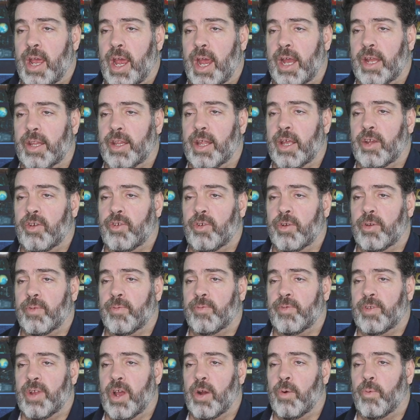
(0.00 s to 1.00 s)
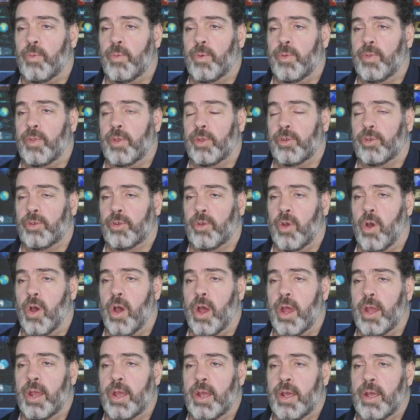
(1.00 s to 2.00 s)
and they should have dealt with this
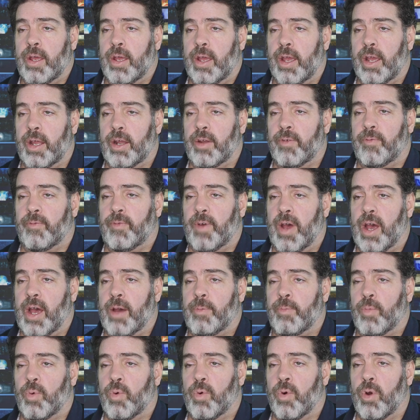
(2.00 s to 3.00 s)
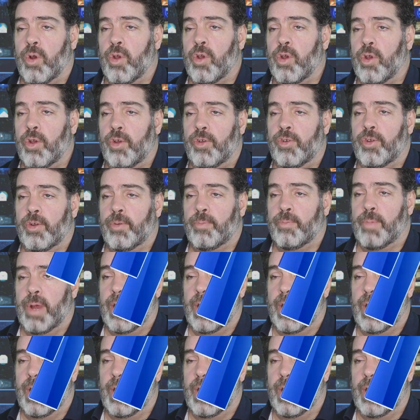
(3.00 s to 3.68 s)
guy in a far more urgent